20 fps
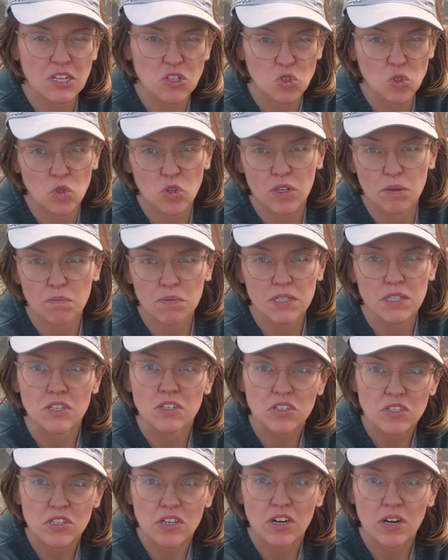tulips
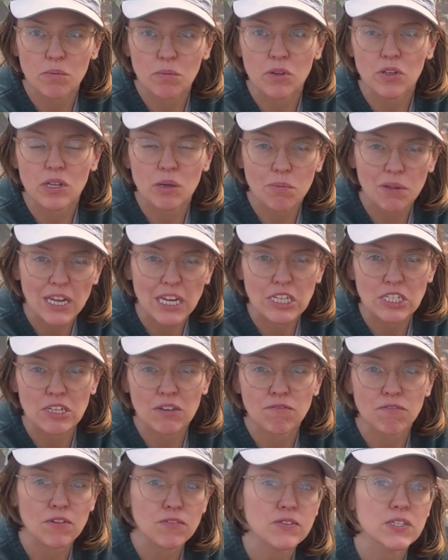this year. I'm only
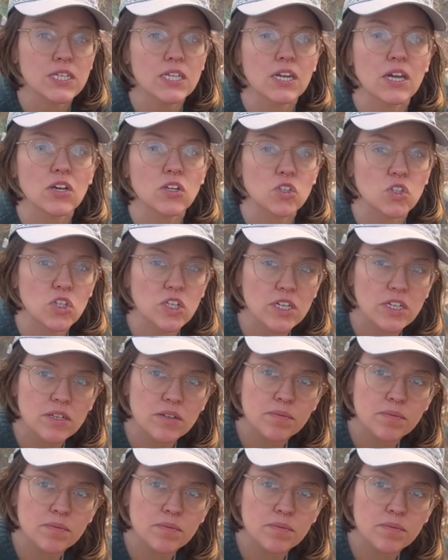planting 1,500.